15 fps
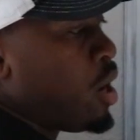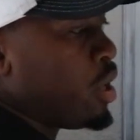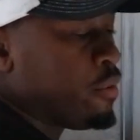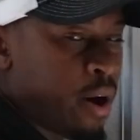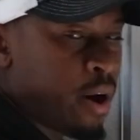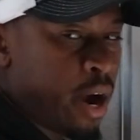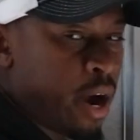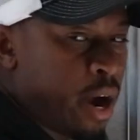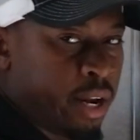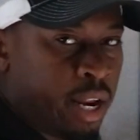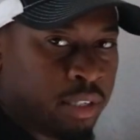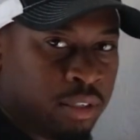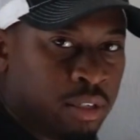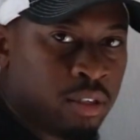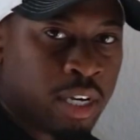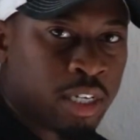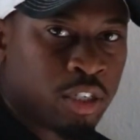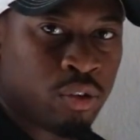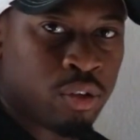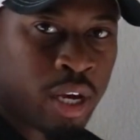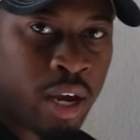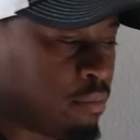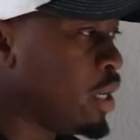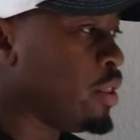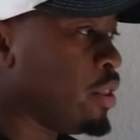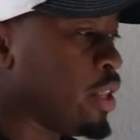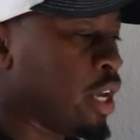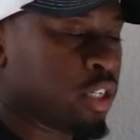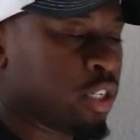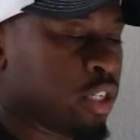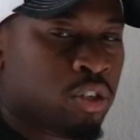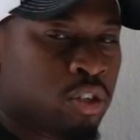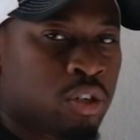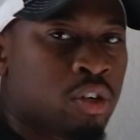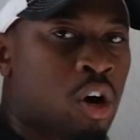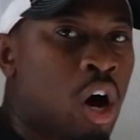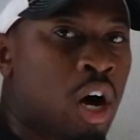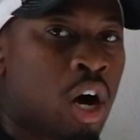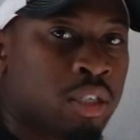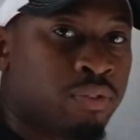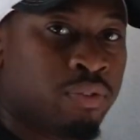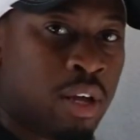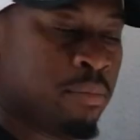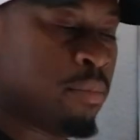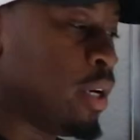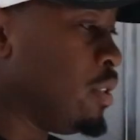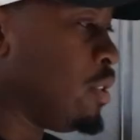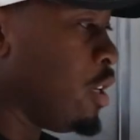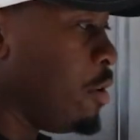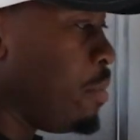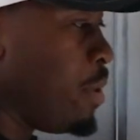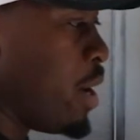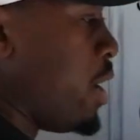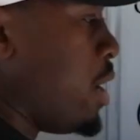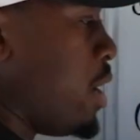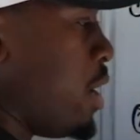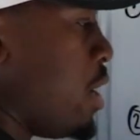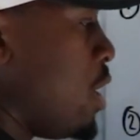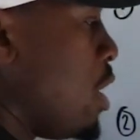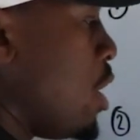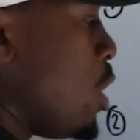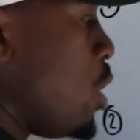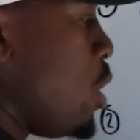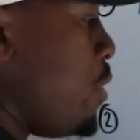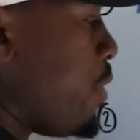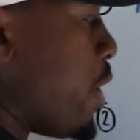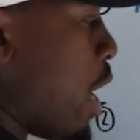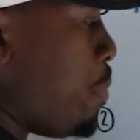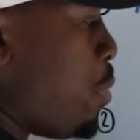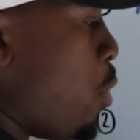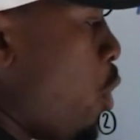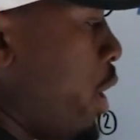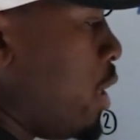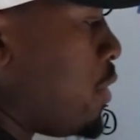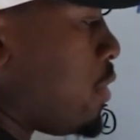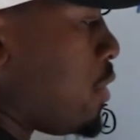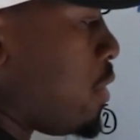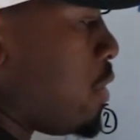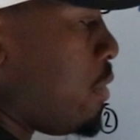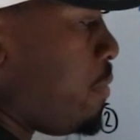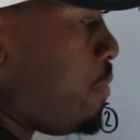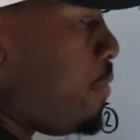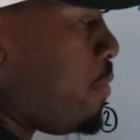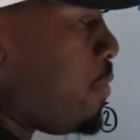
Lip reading: on the financing that you get, meaning that your cost for that money is going to be high. You've got points.